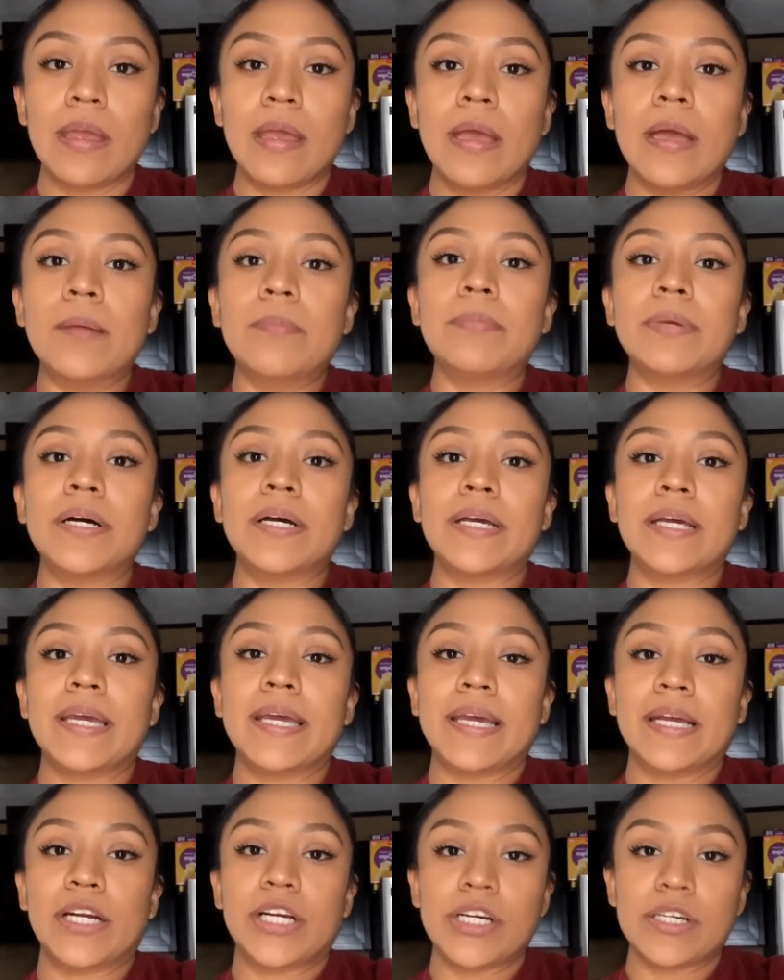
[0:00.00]
but it
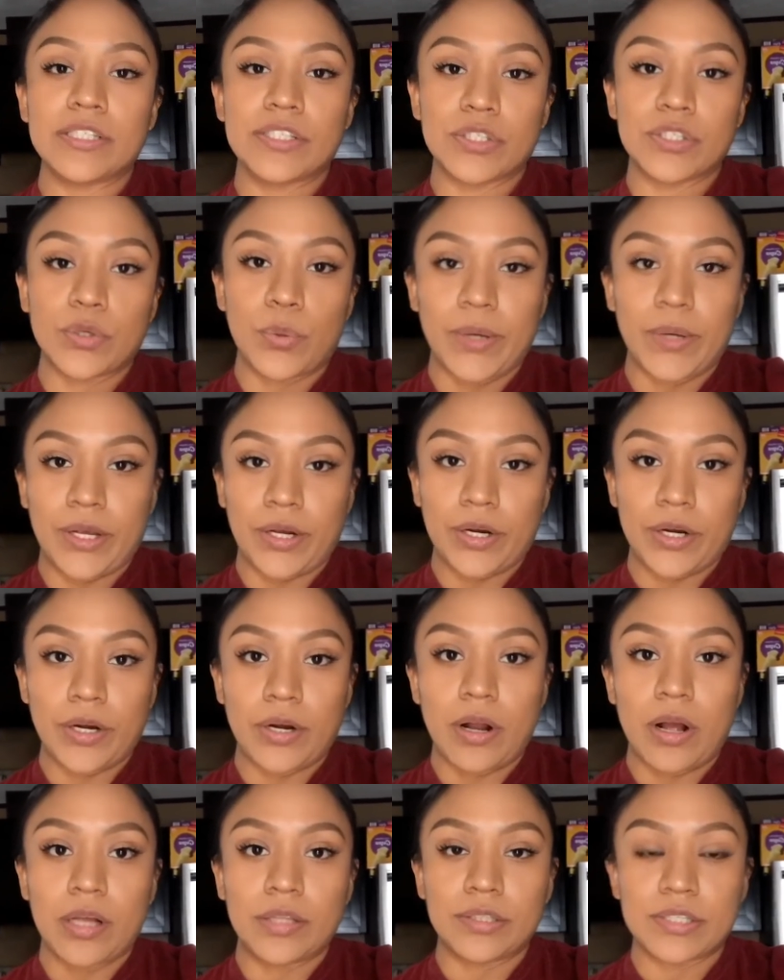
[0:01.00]
cooks quicker
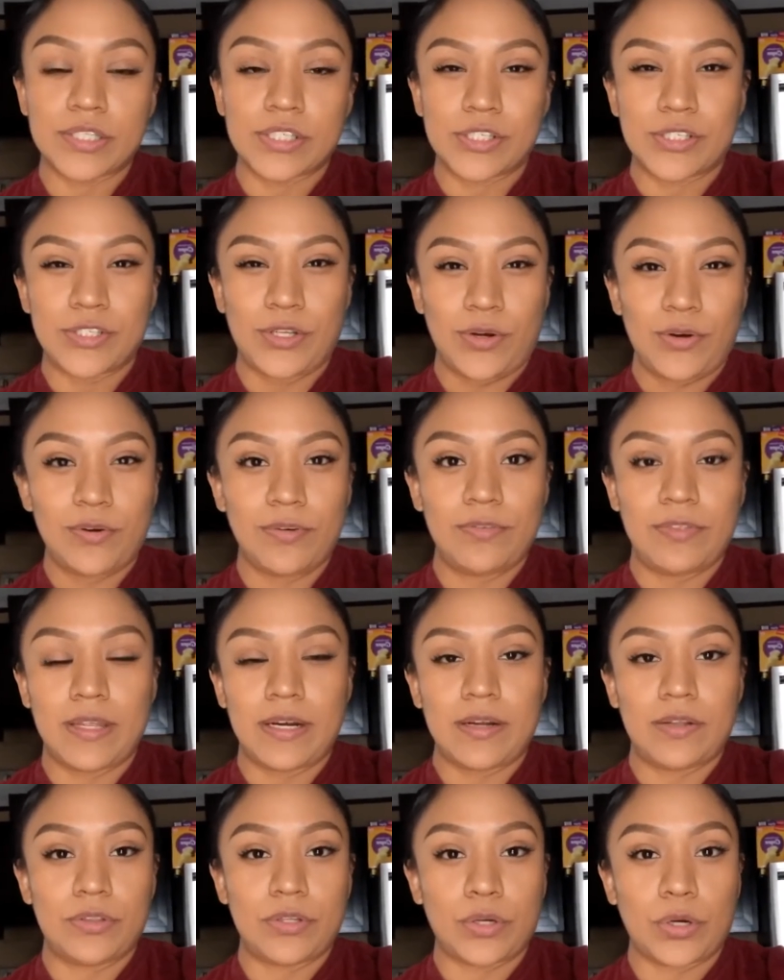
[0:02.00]
on the stove than on
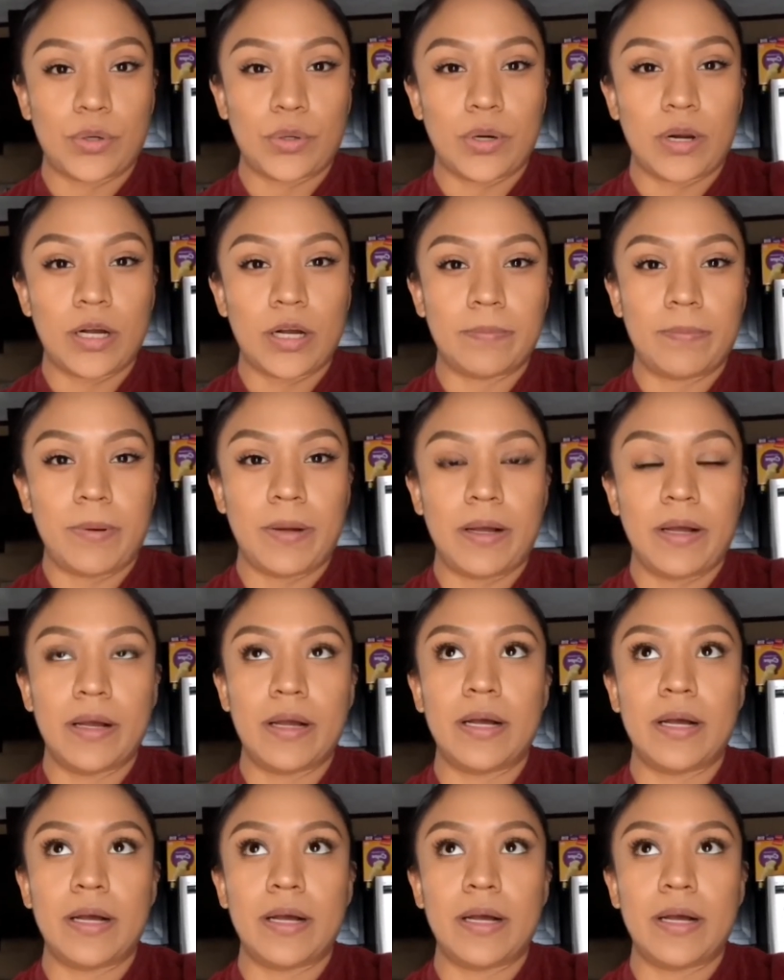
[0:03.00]
the crock pot.